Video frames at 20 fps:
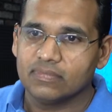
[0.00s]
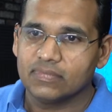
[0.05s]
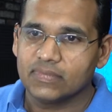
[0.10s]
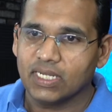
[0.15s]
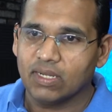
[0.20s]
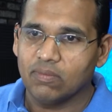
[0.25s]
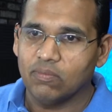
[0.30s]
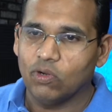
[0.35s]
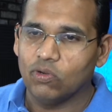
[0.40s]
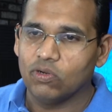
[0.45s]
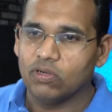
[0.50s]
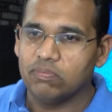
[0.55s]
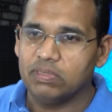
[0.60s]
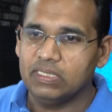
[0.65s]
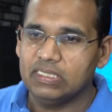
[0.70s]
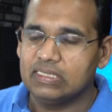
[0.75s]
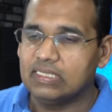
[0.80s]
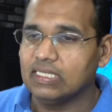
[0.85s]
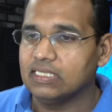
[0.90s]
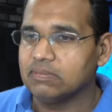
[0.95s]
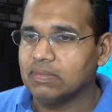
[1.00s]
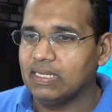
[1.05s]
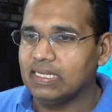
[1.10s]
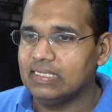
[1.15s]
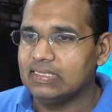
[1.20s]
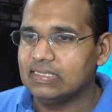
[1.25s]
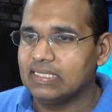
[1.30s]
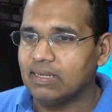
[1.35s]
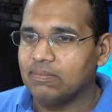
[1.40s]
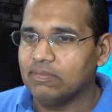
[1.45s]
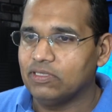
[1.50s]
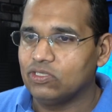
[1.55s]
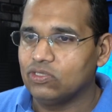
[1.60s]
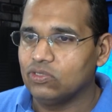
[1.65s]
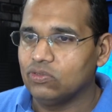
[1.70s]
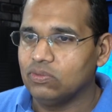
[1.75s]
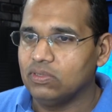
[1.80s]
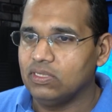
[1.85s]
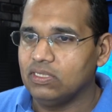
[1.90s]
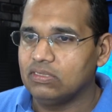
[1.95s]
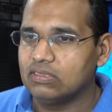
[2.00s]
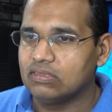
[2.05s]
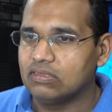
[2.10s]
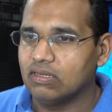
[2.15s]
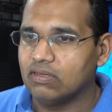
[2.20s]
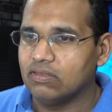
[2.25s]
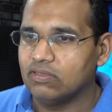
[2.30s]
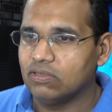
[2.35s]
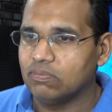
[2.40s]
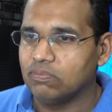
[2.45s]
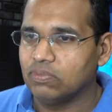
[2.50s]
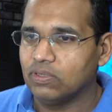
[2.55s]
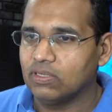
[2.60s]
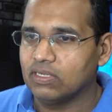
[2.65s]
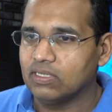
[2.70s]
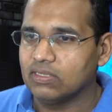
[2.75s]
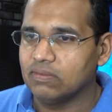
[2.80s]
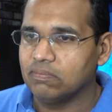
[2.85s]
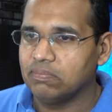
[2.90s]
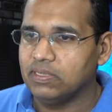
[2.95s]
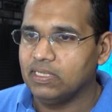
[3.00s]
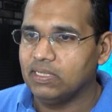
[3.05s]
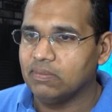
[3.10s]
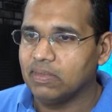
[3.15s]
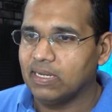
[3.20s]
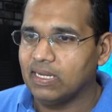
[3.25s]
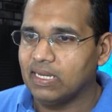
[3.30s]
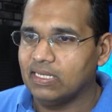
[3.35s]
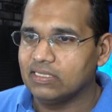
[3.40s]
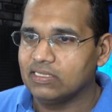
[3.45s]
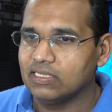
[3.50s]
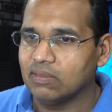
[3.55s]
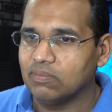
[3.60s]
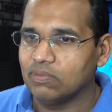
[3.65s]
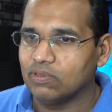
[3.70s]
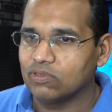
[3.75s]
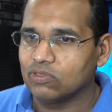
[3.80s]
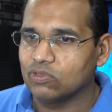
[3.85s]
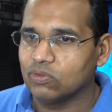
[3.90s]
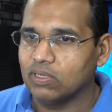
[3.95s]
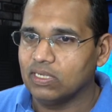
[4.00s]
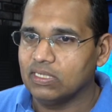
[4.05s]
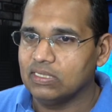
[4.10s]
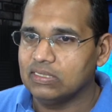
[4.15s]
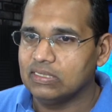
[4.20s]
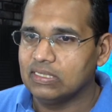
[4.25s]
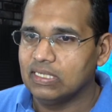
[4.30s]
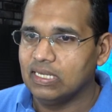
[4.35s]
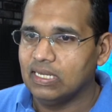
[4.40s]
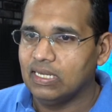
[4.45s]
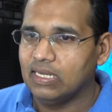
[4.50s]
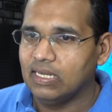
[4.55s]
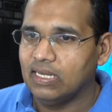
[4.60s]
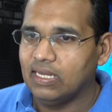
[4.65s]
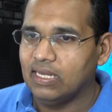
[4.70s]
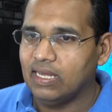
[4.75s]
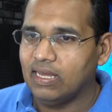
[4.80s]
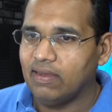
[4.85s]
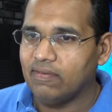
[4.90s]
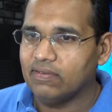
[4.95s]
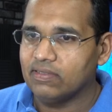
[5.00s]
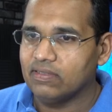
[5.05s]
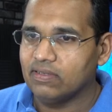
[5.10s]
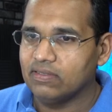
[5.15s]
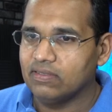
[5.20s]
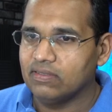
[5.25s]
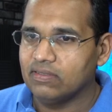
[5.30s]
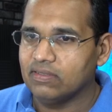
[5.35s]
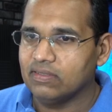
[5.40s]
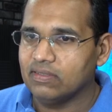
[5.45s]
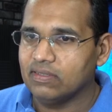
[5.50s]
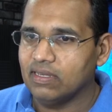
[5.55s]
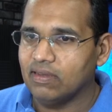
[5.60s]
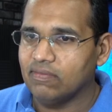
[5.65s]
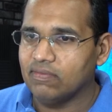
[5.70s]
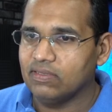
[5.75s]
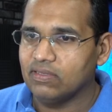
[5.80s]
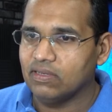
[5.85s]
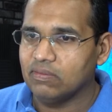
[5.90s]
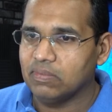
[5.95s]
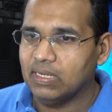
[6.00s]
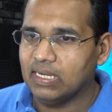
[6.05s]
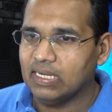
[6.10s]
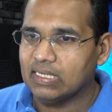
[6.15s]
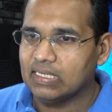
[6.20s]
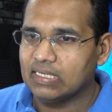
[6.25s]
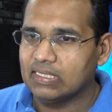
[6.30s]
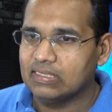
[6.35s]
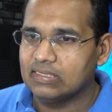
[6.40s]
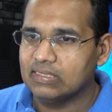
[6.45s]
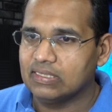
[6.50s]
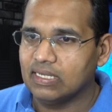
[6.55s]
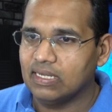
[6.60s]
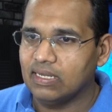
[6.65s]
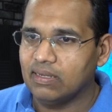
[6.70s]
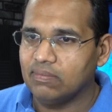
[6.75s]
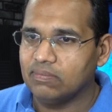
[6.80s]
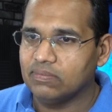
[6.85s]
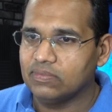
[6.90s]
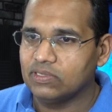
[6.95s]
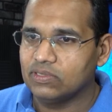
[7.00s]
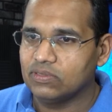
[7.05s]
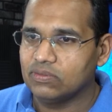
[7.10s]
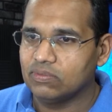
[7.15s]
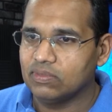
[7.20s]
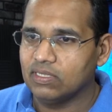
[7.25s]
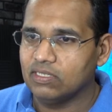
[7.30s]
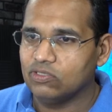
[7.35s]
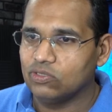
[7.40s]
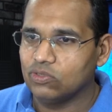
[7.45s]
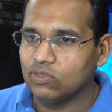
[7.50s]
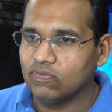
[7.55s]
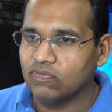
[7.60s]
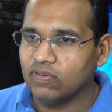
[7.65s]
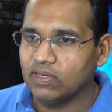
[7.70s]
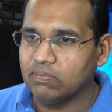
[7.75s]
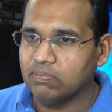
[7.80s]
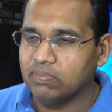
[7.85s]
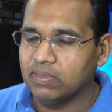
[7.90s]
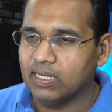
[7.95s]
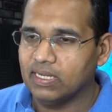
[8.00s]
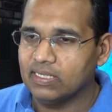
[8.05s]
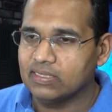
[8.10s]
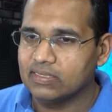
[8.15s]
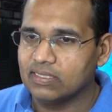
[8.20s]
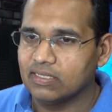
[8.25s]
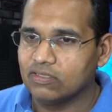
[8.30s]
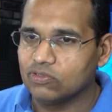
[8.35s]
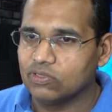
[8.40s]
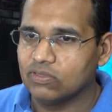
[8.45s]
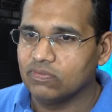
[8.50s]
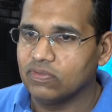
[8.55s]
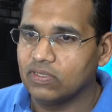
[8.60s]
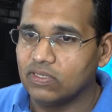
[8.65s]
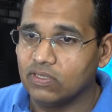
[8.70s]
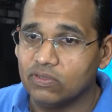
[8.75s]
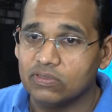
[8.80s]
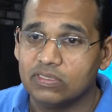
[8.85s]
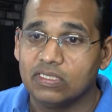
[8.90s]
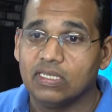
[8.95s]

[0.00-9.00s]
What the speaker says: Mona B says, my exam in 2 weeks. Studied your book and the PMI Agile book twice. Haven't done mock exams. We'll let you know if I pass. Thanks for your videos.